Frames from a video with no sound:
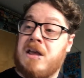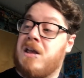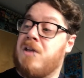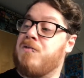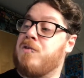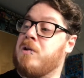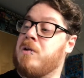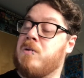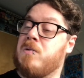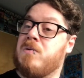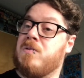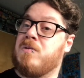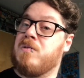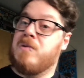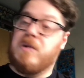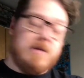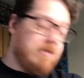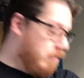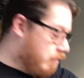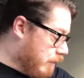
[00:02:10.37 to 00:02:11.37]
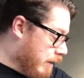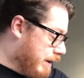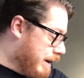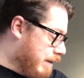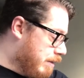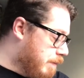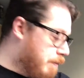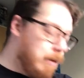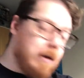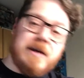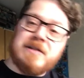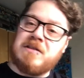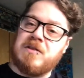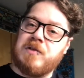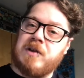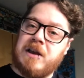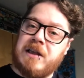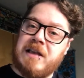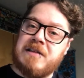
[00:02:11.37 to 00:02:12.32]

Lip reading: if you find out the price of it,